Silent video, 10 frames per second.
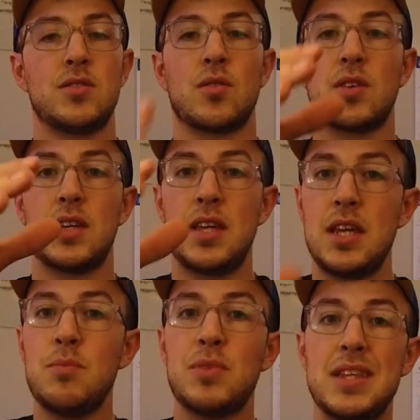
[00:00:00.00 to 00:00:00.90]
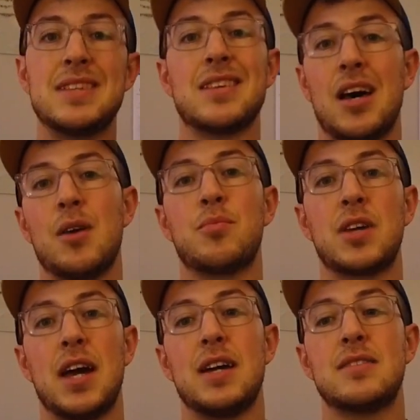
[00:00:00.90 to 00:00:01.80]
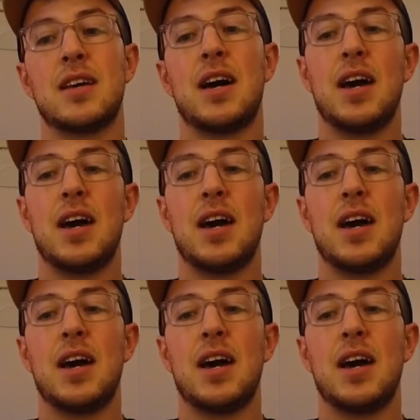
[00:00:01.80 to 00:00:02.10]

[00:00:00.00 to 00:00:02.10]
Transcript: So keep this up, guys.